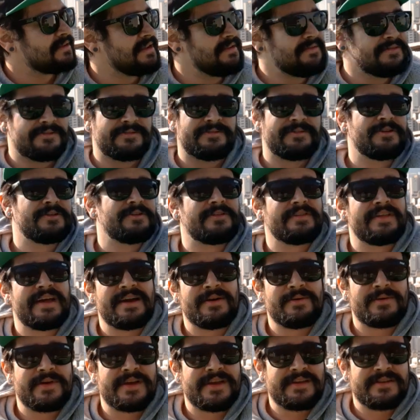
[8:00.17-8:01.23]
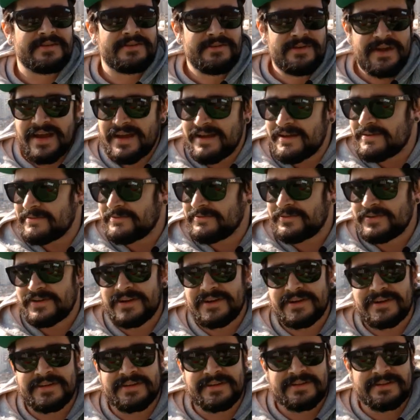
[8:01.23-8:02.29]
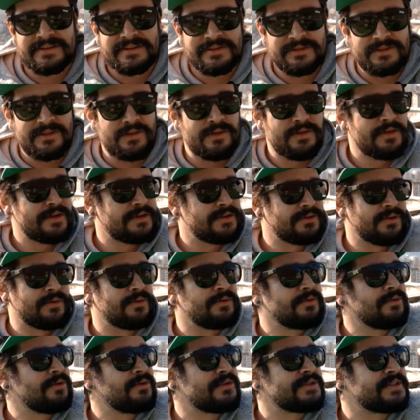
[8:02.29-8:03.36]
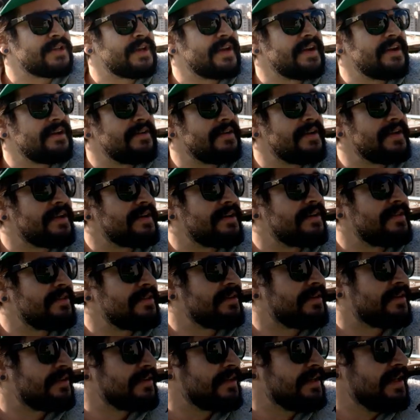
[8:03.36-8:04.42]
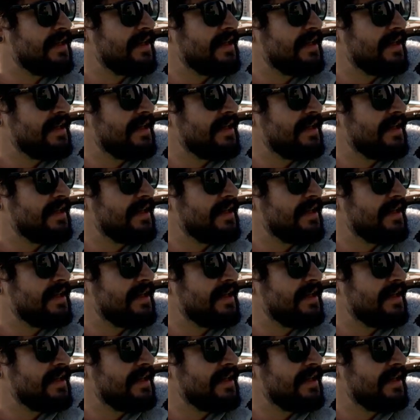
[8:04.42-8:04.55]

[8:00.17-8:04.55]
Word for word: even further that way, you have uh, the Tongdosa area, the,